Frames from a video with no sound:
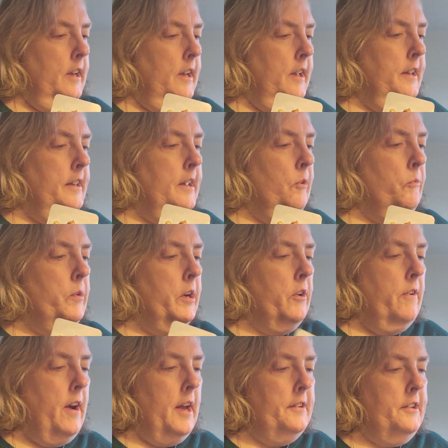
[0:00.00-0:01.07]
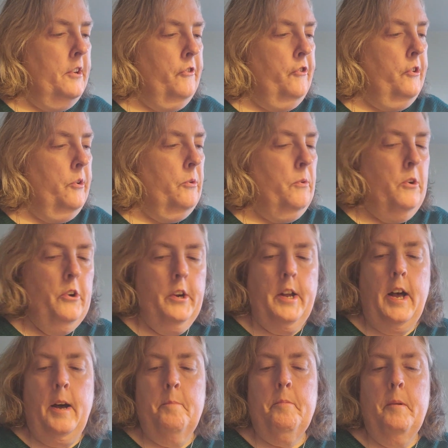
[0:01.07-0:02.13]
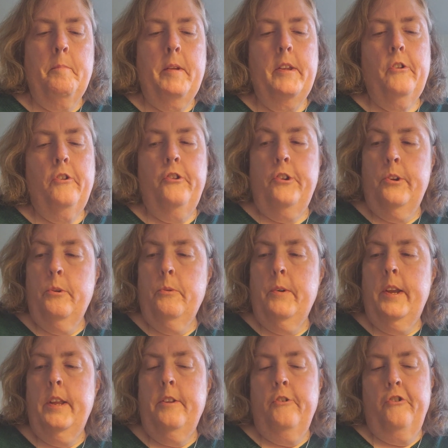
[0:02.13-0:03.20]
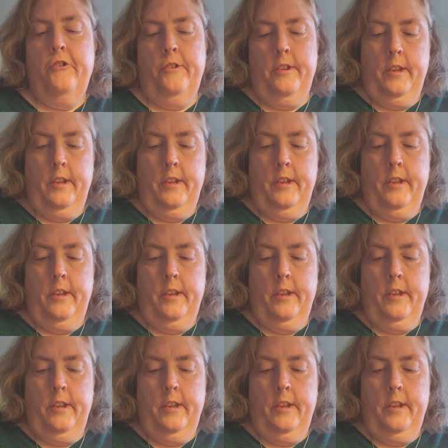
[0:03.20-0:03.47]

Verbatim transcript: And then what crosses you or compliments you is